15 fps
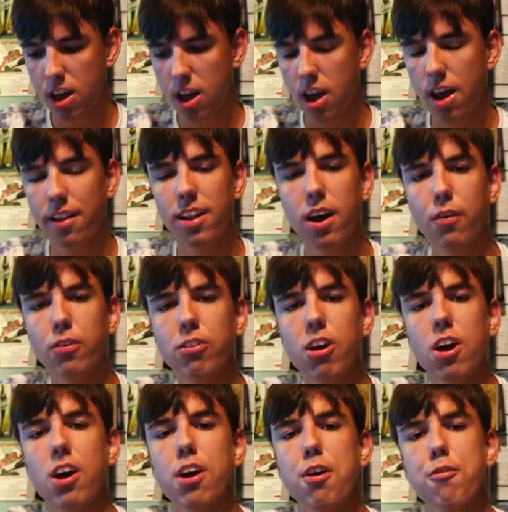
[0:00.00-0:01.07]
And that was
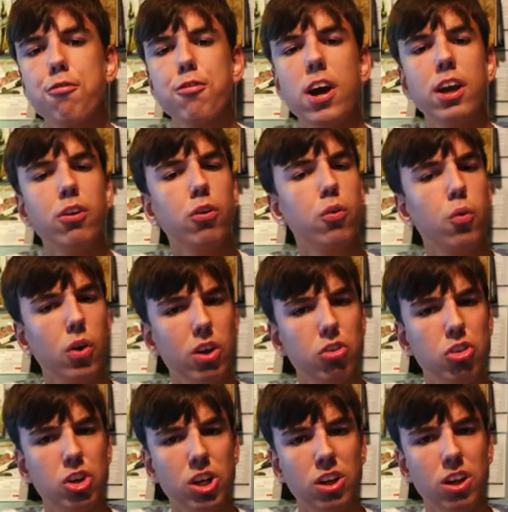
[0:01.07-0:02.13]
our final
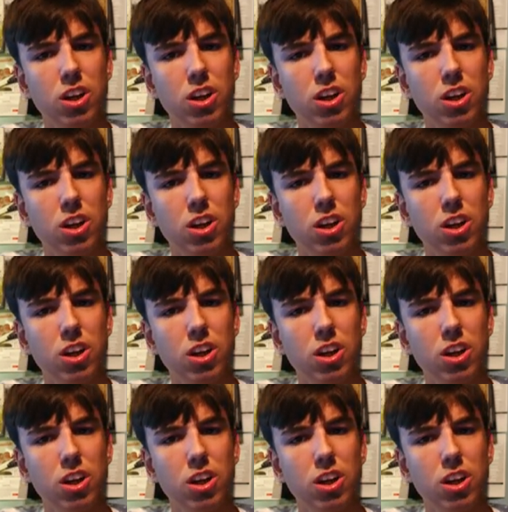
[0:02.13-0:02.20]
question.